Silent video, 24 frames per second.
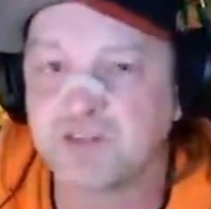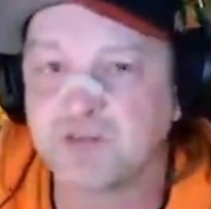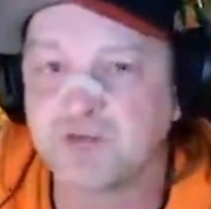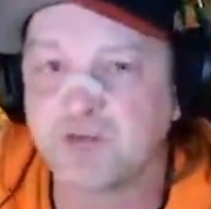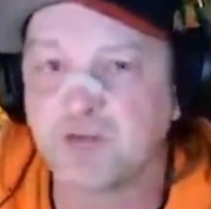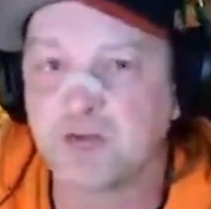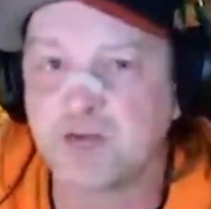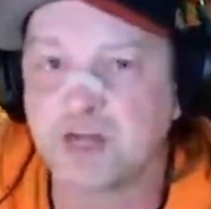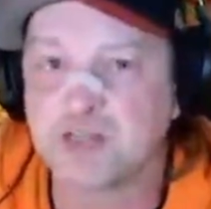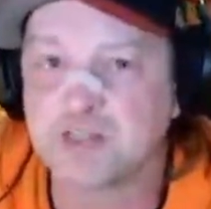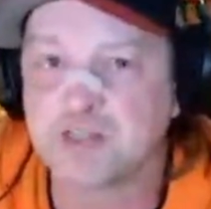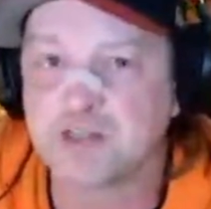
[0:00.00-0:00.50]

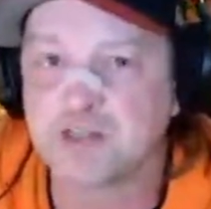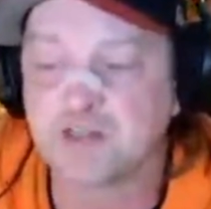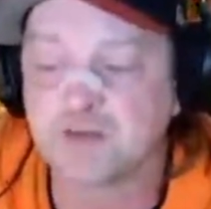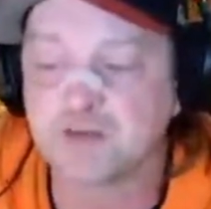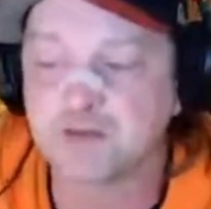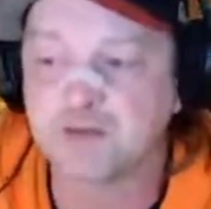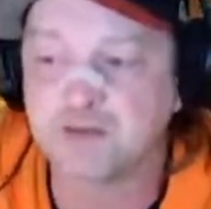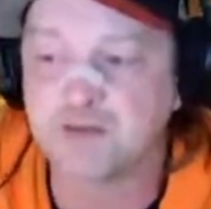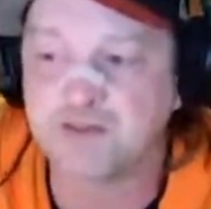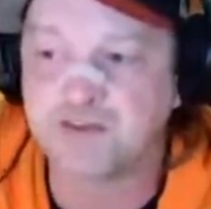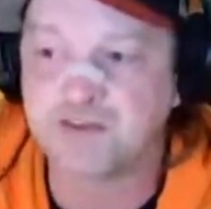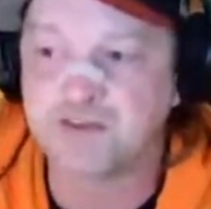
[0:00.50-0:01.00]
for Ice Golem
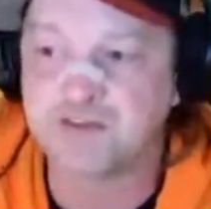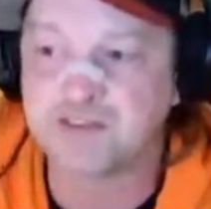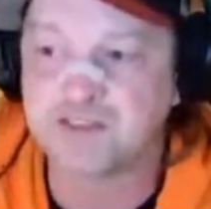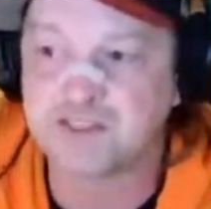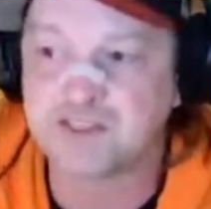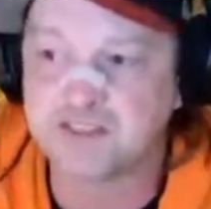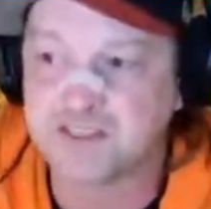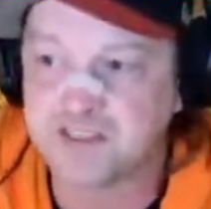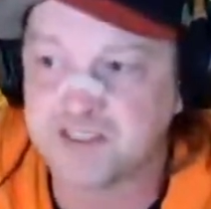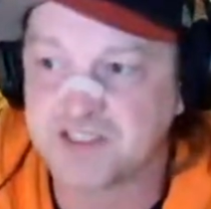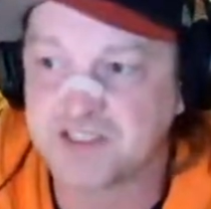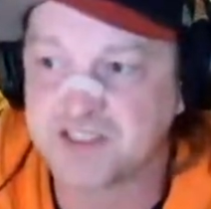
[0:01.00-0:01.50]
25 is
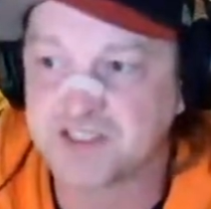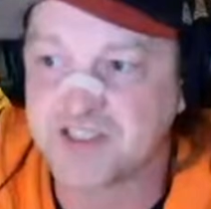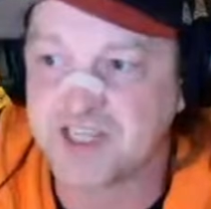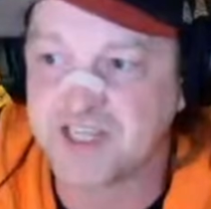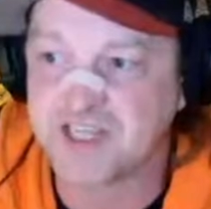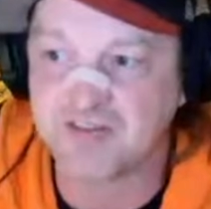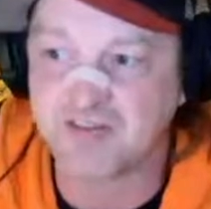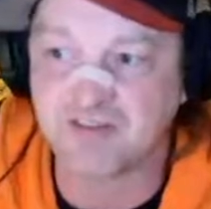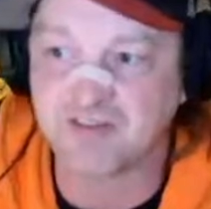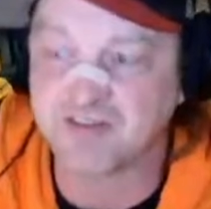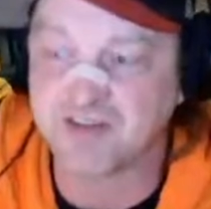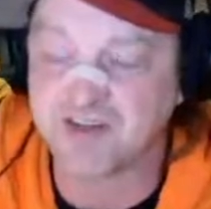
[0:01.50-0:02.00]
because he's just
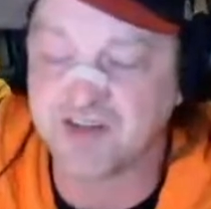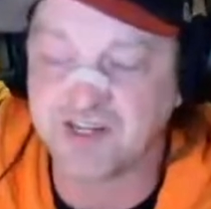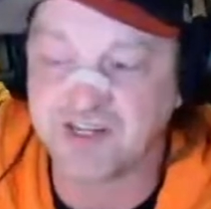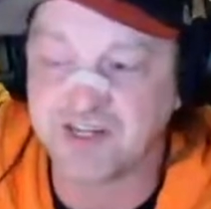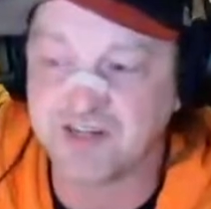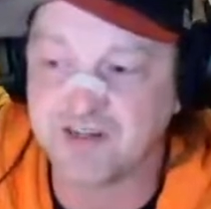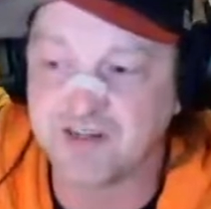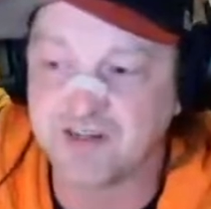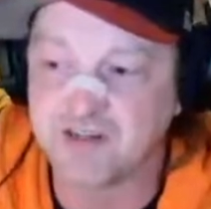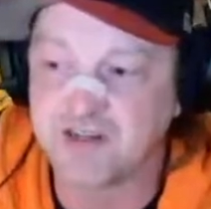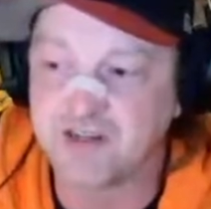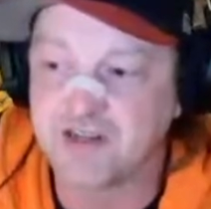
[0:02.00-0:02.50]
negative
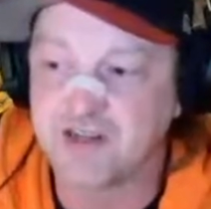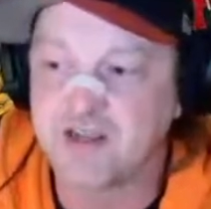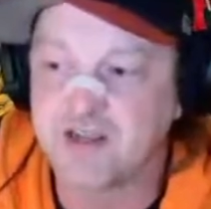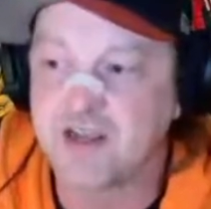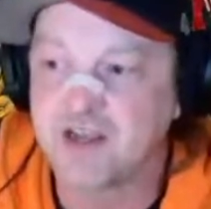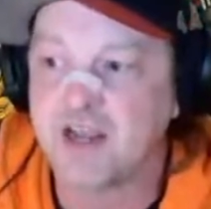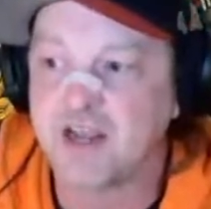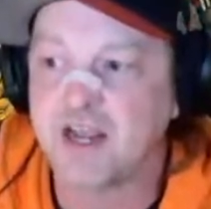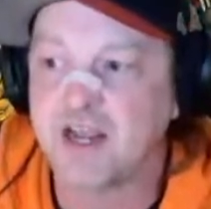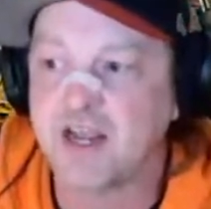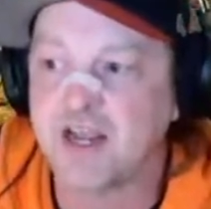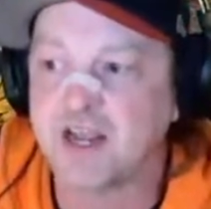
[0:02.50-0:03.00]
affinity,
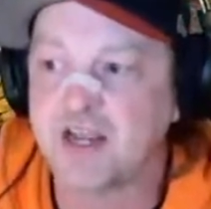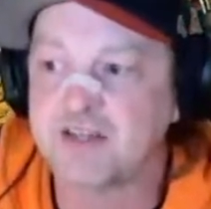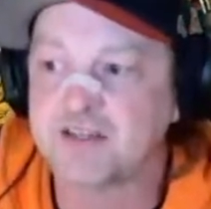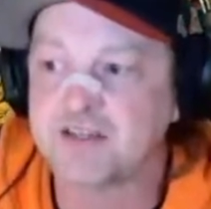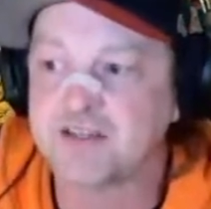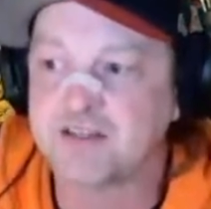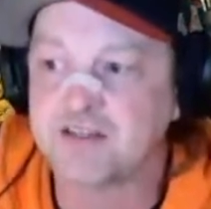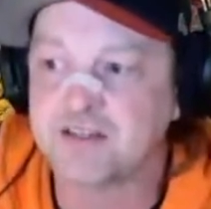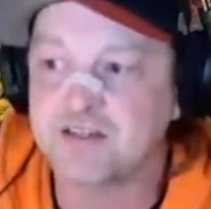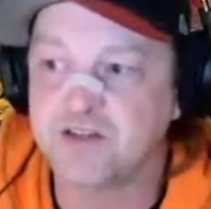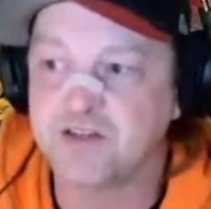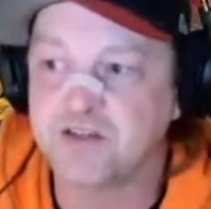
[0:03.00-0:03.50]

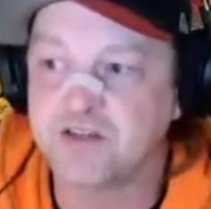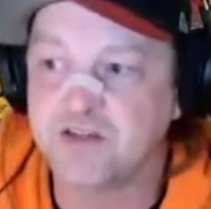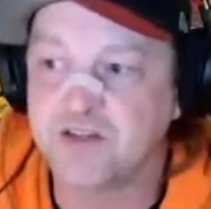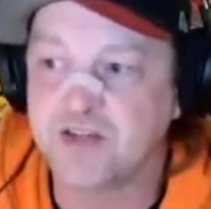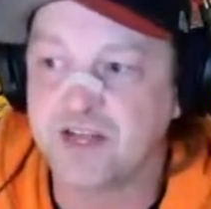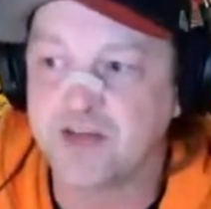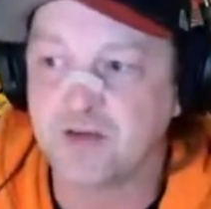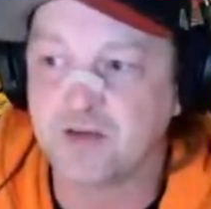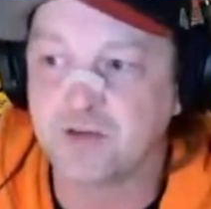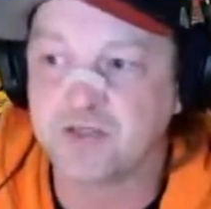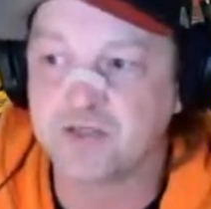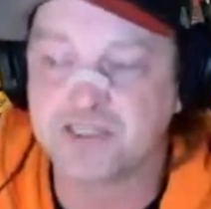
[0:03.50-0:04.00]
and you
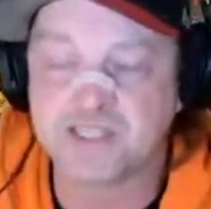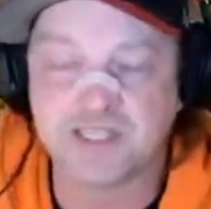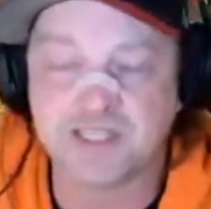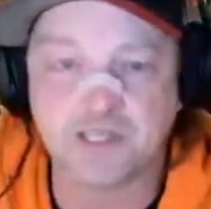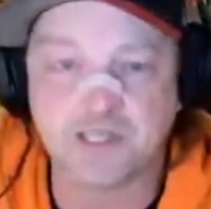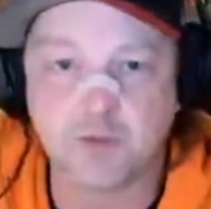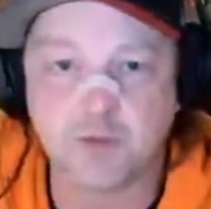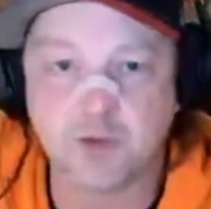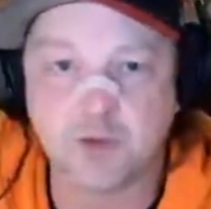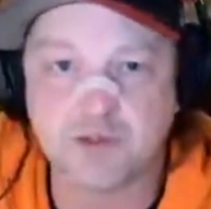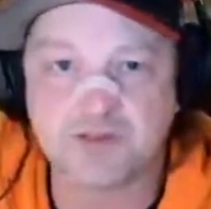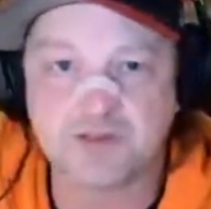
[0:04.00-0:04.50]
can't always land
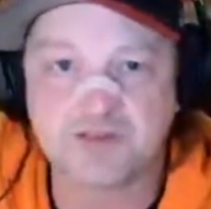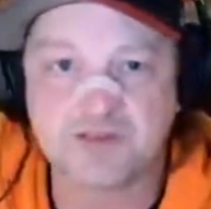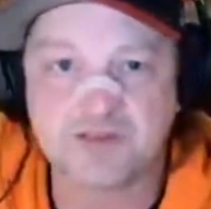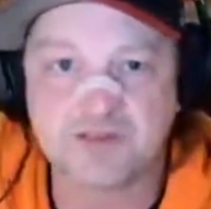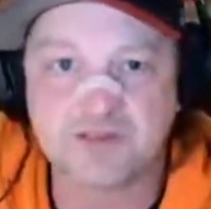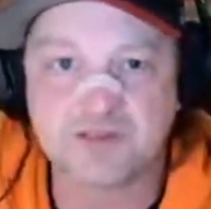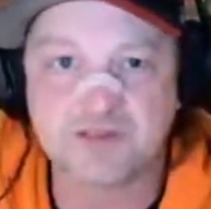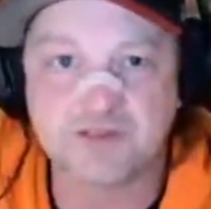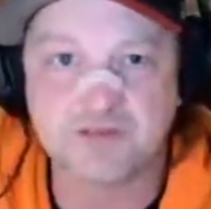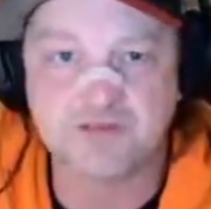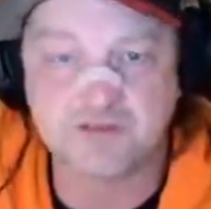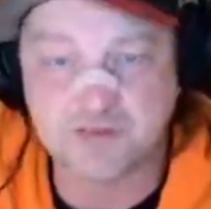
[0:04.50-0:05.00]
the
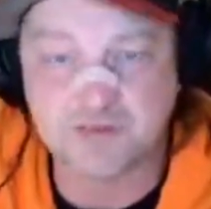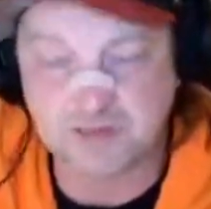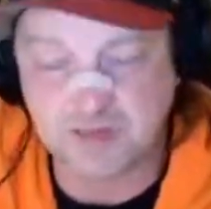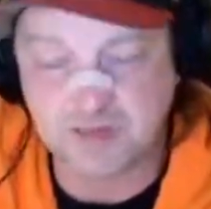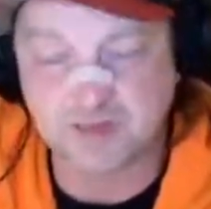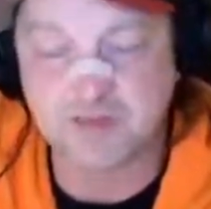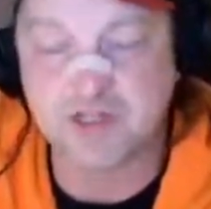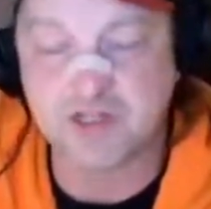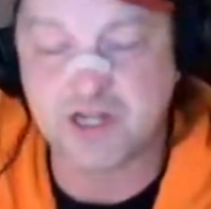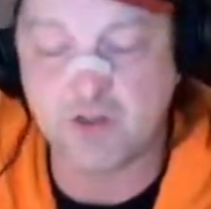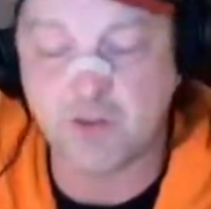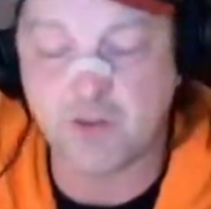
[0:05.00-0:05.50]
poisons.
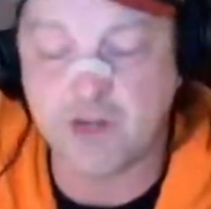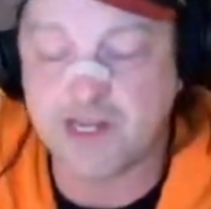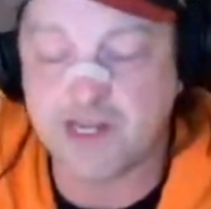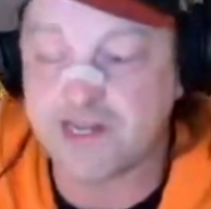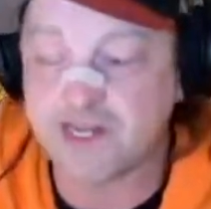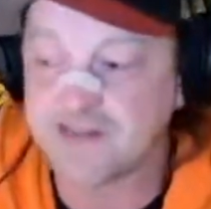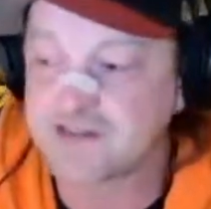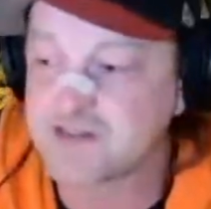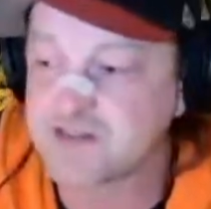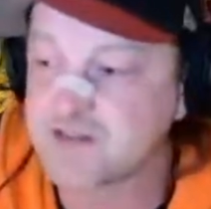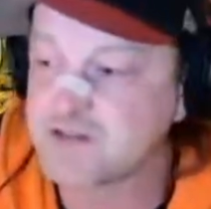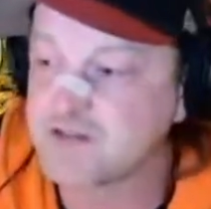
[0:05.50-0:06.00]
Sometimes you get weak
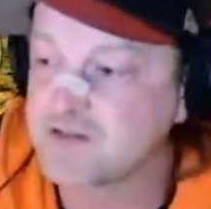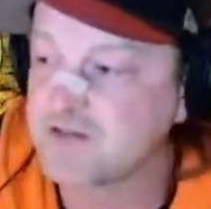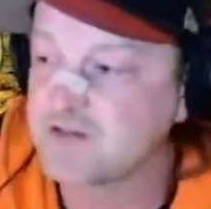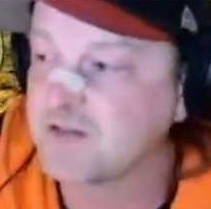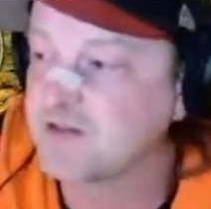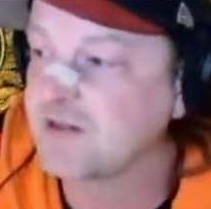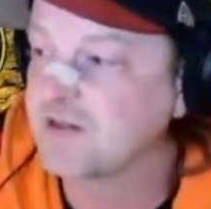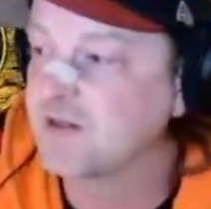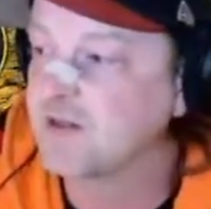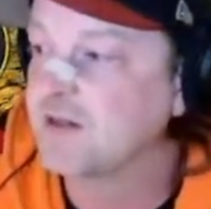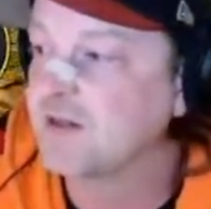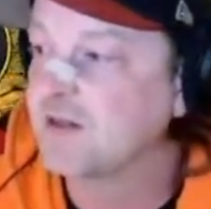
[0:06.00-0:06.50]
hits,
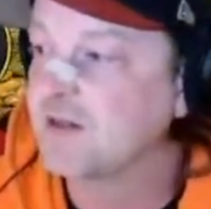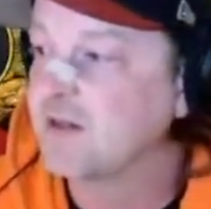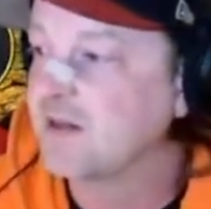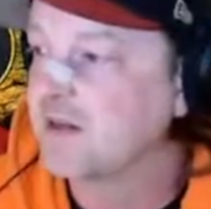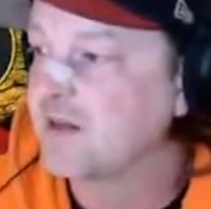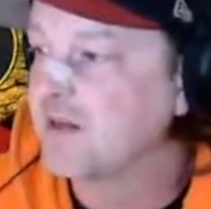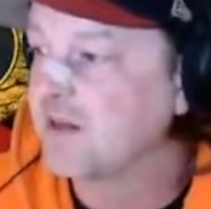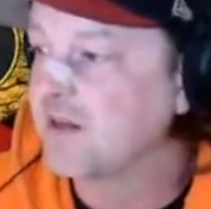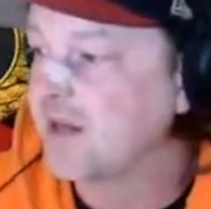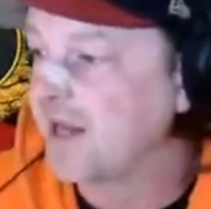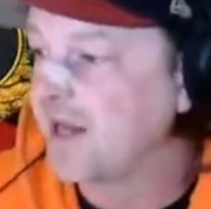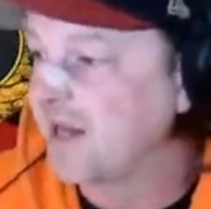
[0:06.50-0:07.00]

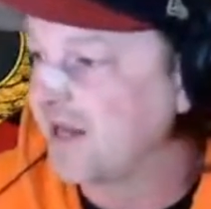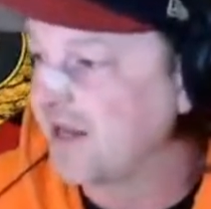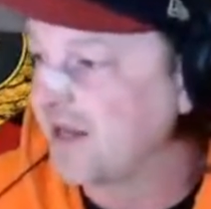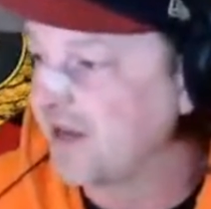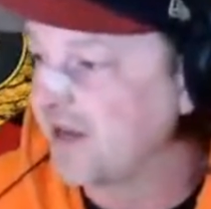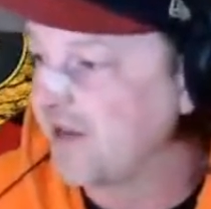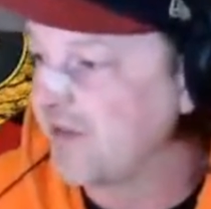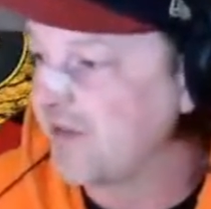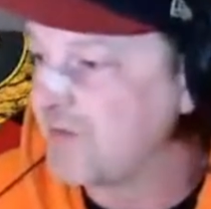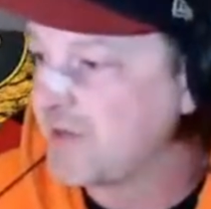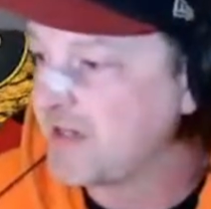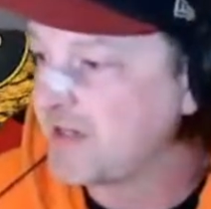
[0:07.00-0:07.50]
and
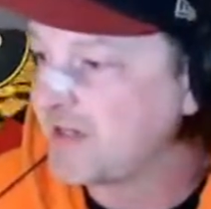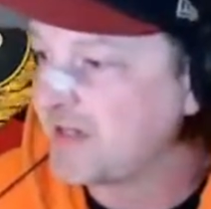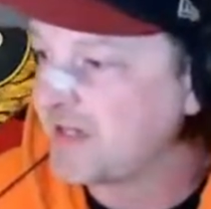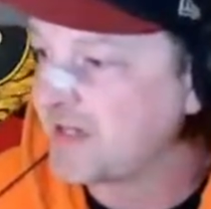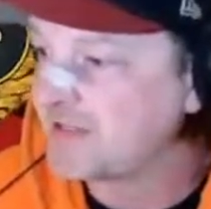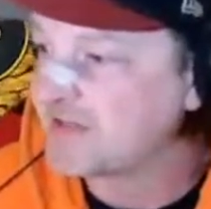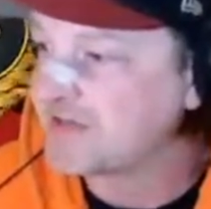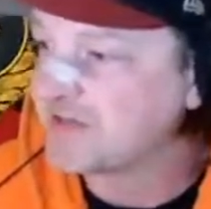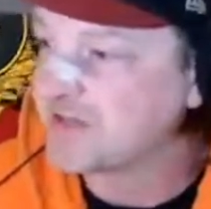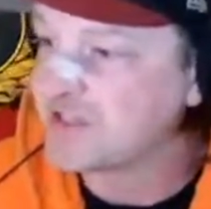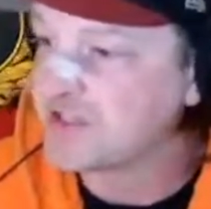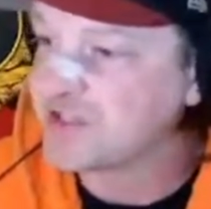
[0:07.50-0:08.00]
now everybody
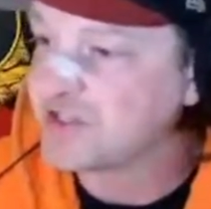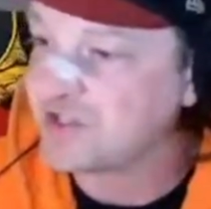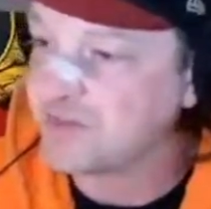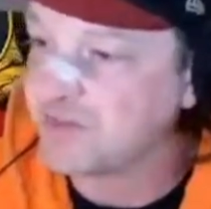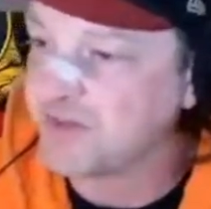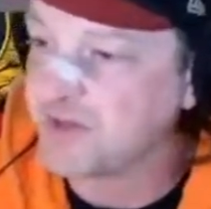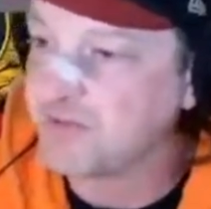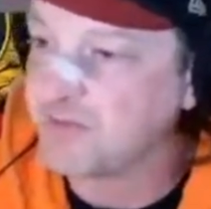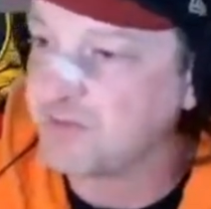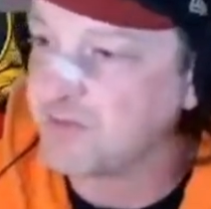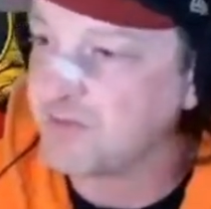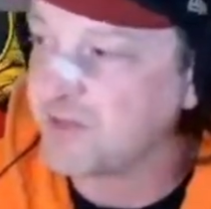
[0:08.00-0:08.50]
dies, so this should
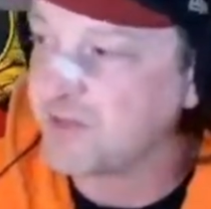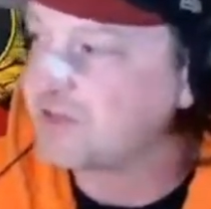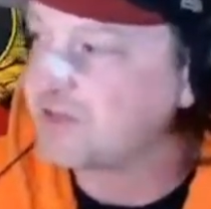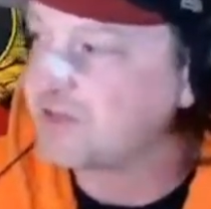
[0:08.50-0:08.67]
be a much